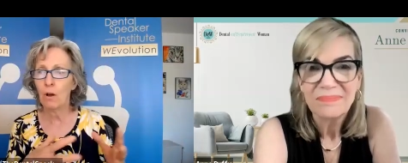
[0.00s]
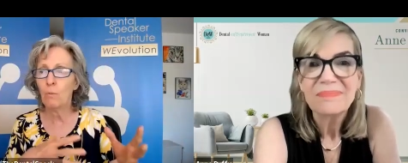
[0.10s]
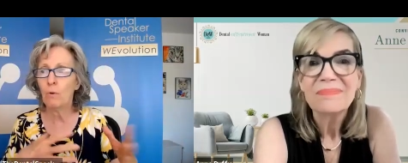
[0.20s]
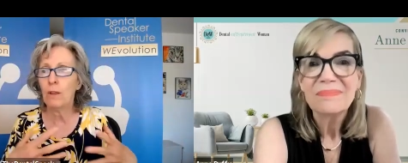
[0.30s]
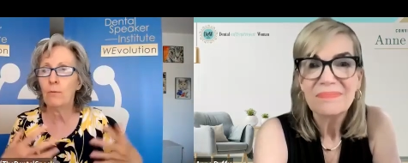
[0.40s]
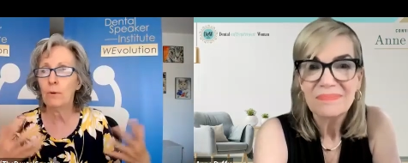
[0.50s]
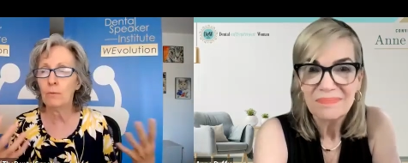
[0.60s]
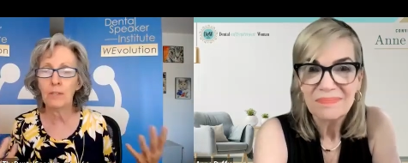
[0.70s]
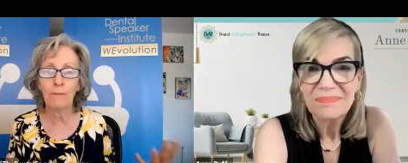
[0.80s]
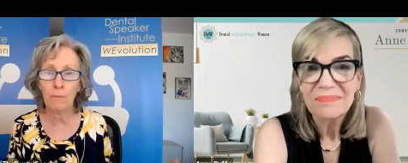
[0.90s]
Speaker 1: oh, everybody
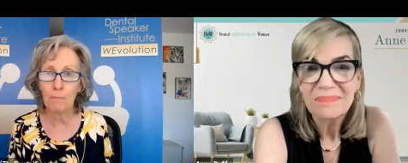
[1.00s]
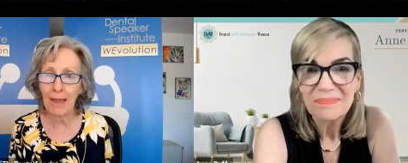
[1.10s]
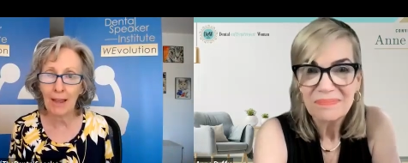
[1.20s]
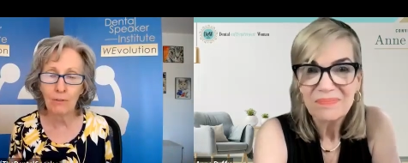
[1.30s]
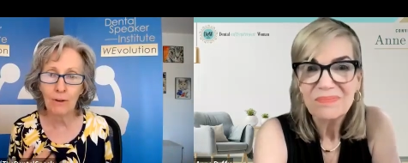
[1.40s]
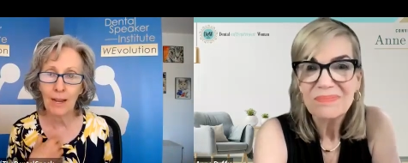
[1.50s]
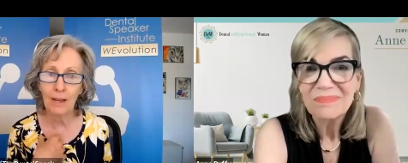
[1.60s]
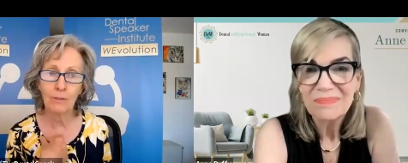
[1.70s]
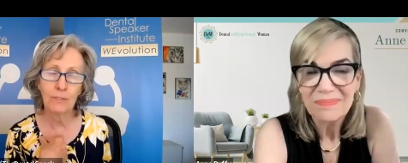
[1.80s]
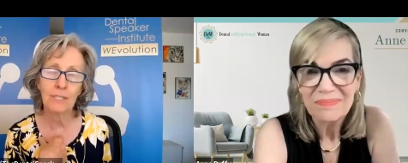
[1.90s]
with different
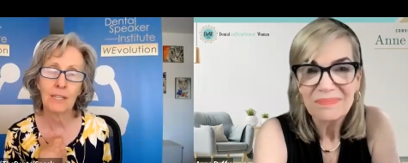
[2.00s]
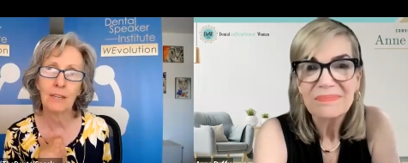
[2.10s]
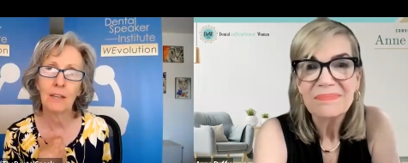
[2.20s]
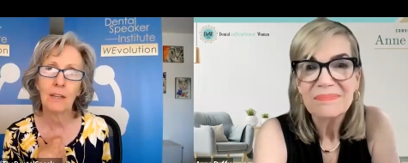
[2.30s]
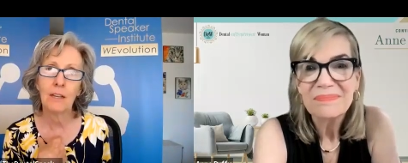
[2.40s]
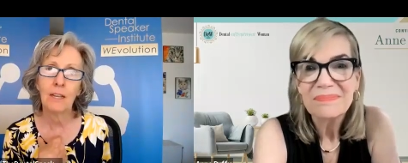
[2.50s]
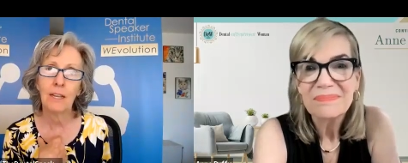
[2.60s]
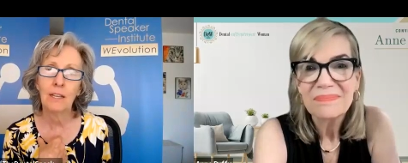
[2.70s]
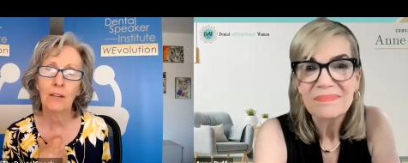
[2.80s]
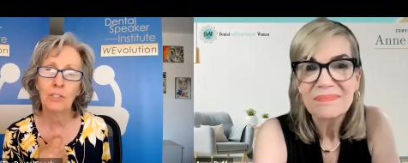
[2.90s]
backgrounds, and
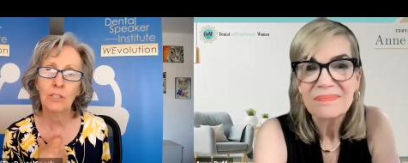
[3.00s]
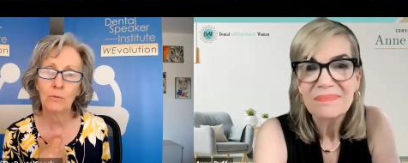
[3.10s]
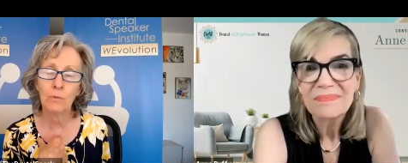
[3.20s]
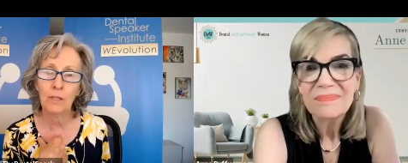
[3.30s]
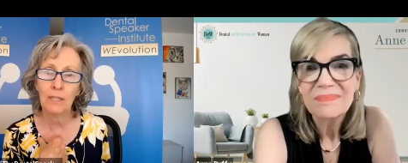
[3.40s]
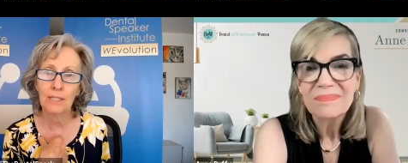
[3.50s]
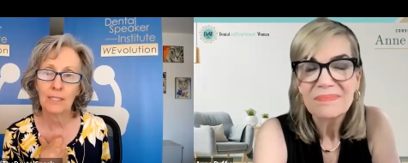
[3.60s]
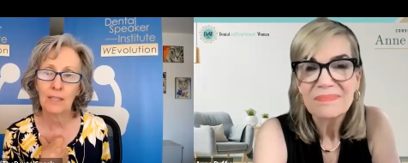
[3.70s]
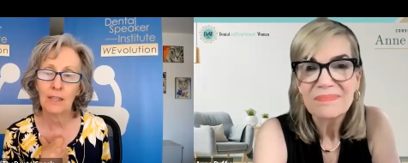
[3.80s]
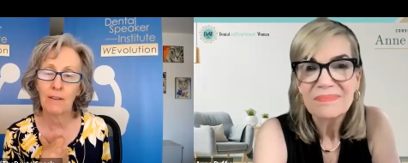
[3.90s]
it, it just really
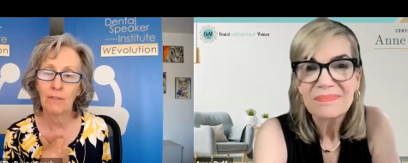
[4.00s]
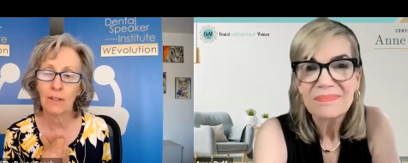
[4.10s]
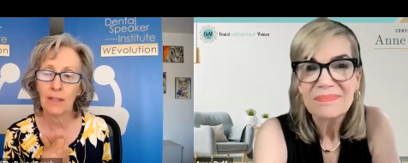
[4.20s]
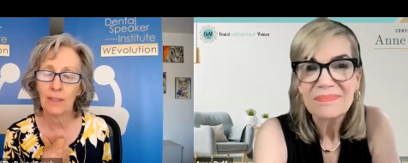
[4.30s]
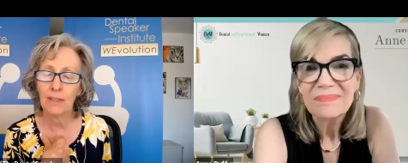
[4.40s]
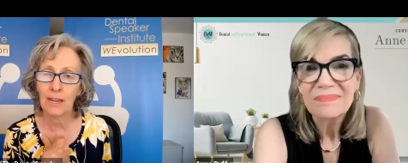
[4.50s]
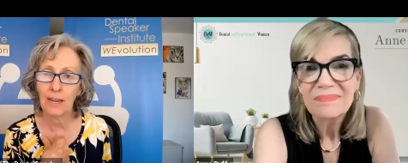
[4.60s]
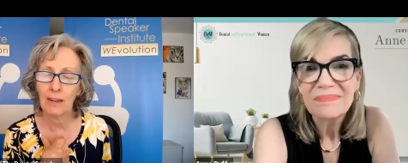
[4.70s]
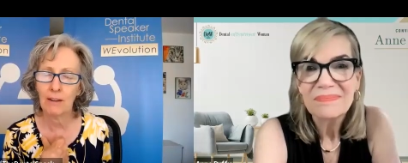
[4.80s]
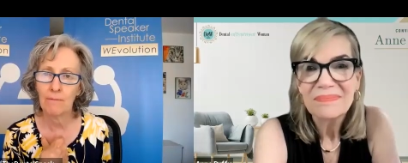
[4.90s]
is a lovely
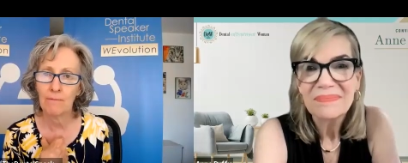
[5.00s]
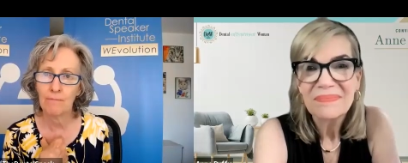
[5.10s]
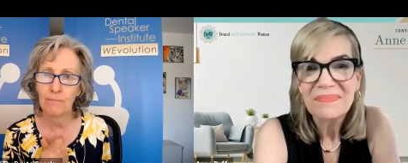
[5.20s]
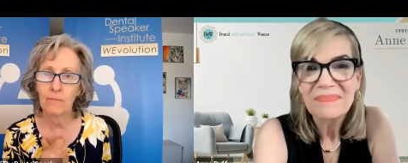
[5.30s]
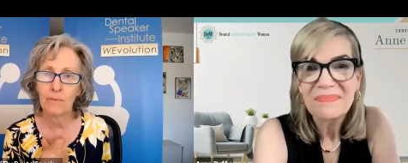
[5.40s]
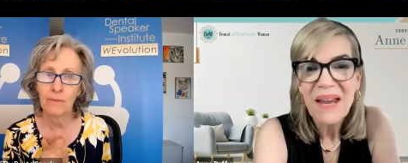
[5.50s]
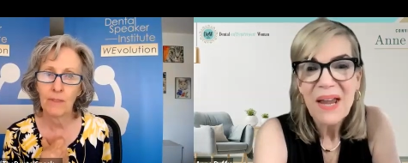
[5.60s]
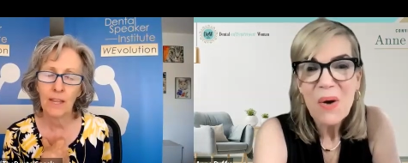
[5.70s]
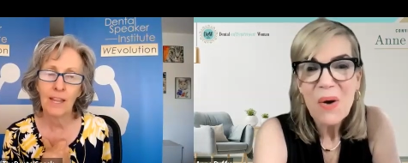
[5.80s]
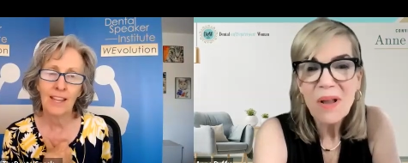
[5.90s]
thing.
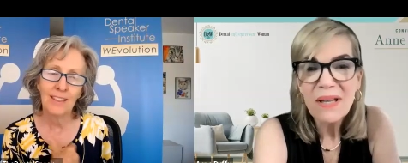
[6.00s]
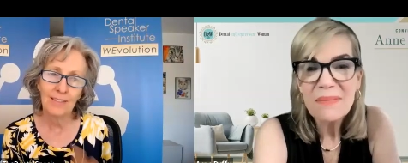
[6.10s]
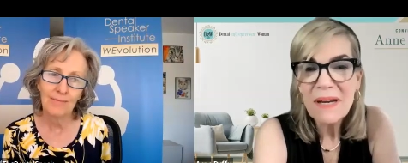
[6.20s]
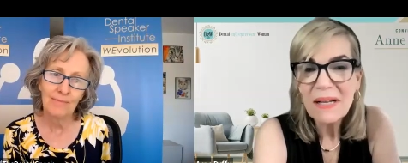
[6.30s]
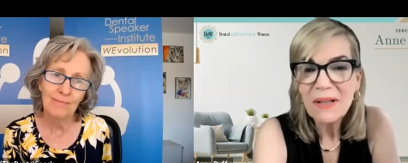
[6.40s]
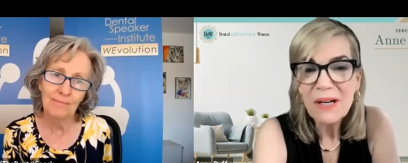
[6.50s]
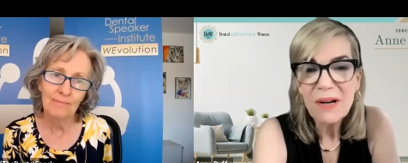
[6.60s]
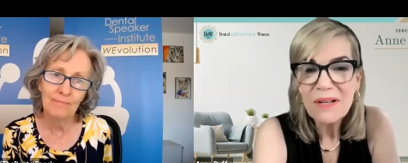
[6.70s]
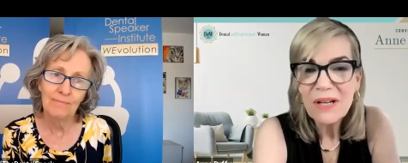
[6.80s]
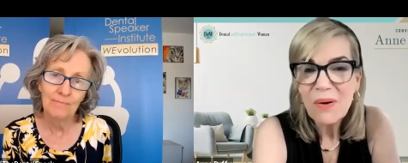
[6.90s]
Speaker 2: Well, and to be
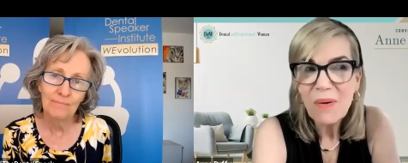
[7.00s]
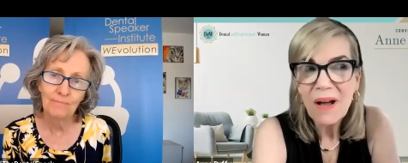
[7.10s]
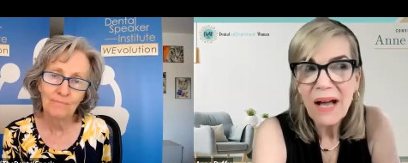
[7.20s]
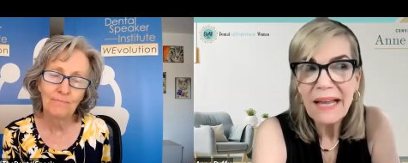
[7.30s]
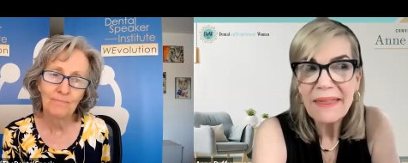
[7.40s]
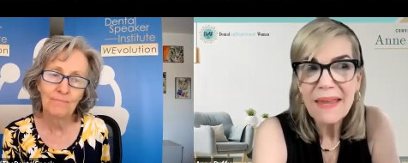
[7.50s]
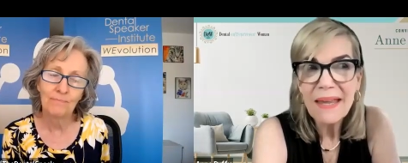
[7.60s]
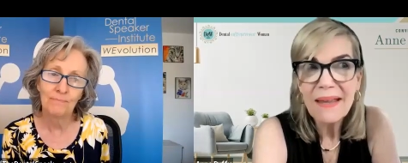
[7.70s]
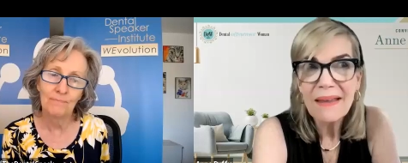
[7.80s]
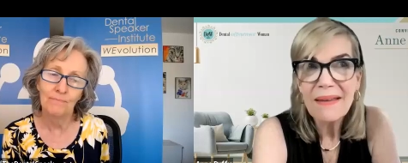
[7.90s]
clear, you know, I
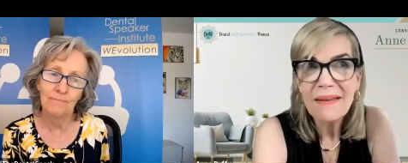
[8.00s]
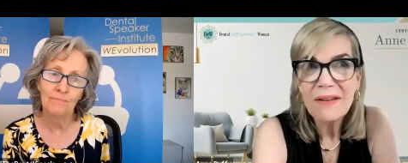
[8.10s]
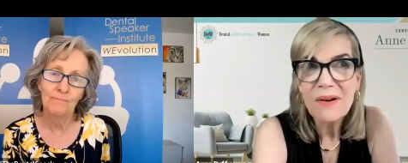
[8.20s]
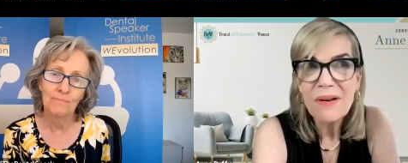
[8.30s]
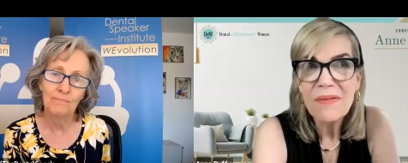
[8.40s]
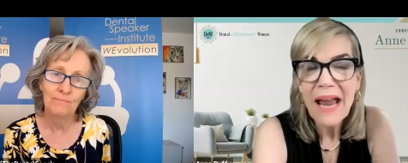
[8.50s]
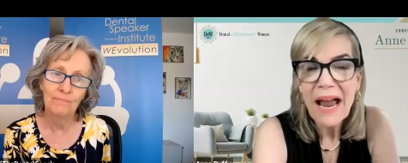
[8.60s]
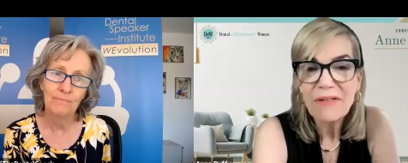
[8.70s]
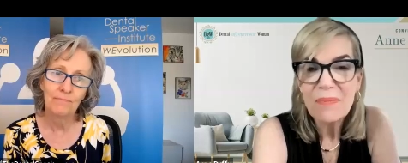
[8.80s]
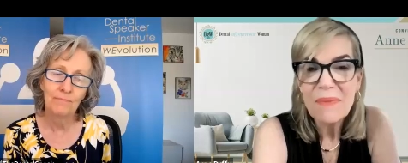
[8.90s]
you don't even
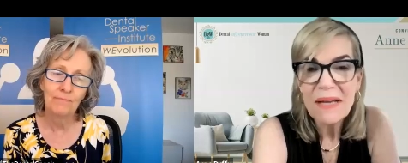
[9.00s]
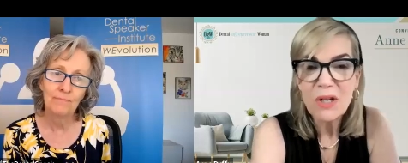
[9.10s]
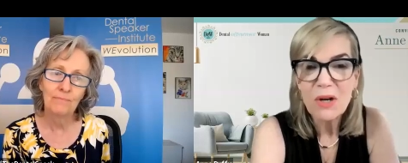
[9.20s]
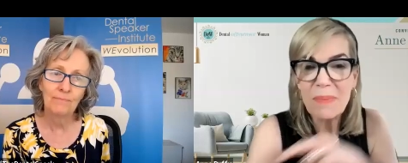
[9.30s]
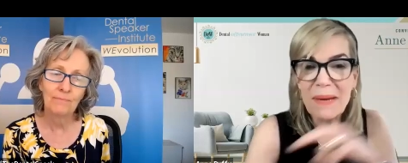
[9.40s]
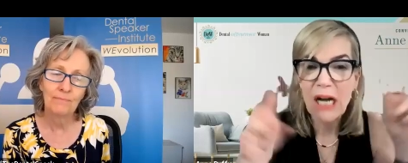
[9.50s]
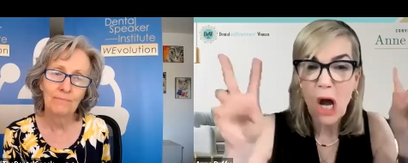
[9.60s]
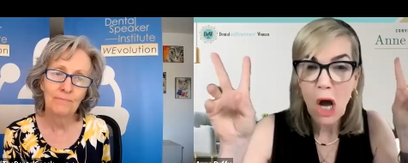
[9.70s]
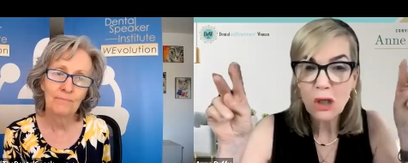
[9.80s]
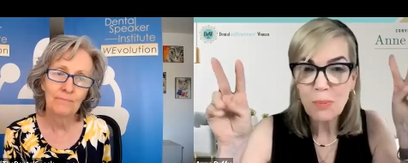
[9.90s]
have to necessarily be an
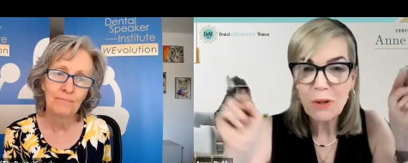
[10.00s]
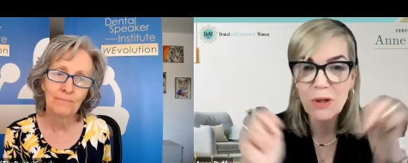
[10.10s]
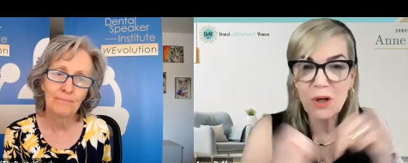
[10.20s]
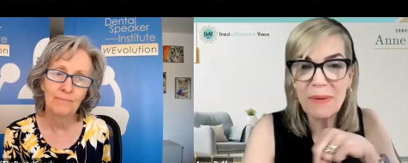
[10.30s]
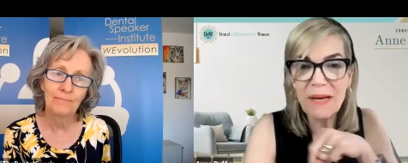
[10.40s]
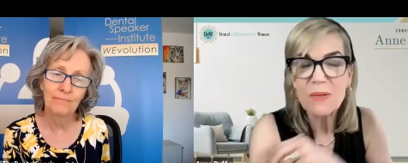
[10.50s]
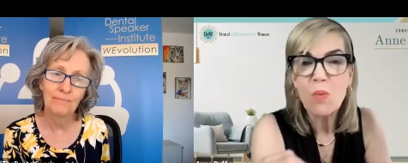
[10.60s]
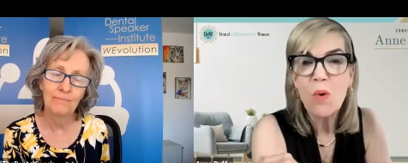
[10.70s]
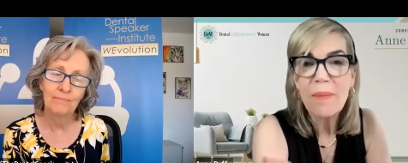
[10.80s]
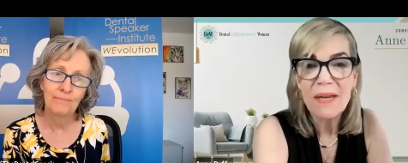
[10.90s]
entrepreneur because
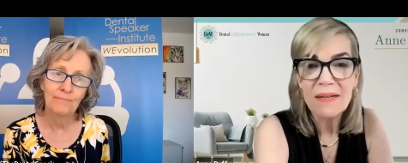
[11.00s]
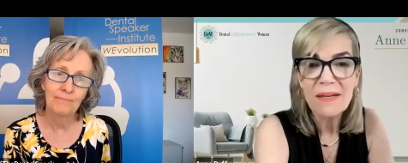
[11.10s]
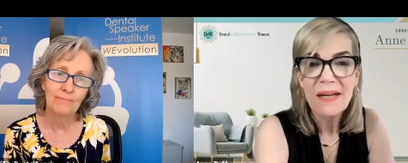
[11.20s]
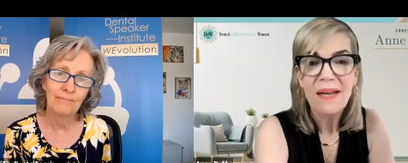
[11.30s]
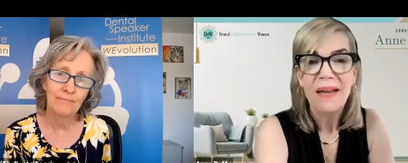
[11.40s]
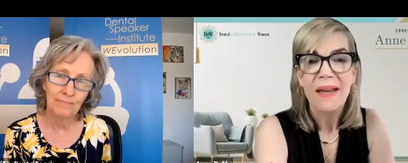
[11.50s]
women